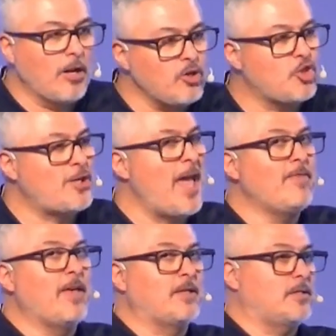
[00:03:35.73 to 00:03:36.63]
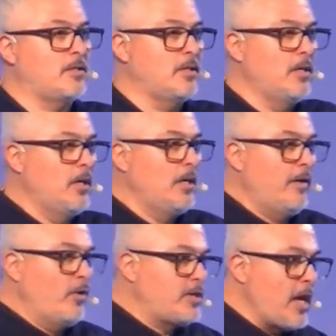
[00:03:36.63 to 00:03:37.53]
Now understand this.
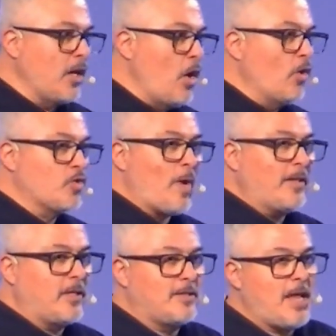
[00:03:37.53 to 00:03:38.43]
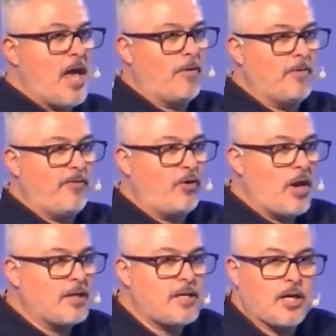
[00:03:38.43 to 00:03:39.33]
If you're taking notes, write this down.
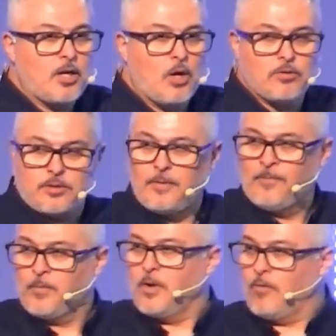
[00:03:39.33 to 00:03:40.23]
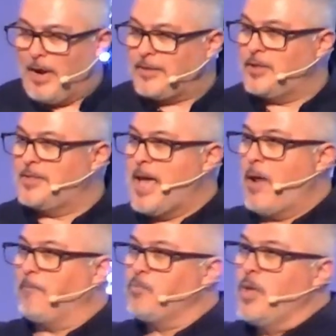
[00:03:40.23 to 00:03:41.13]
If you're not taking notes, write this
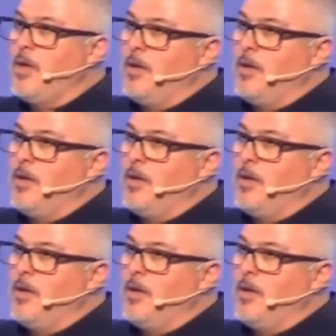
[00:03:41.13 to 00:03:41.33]
down.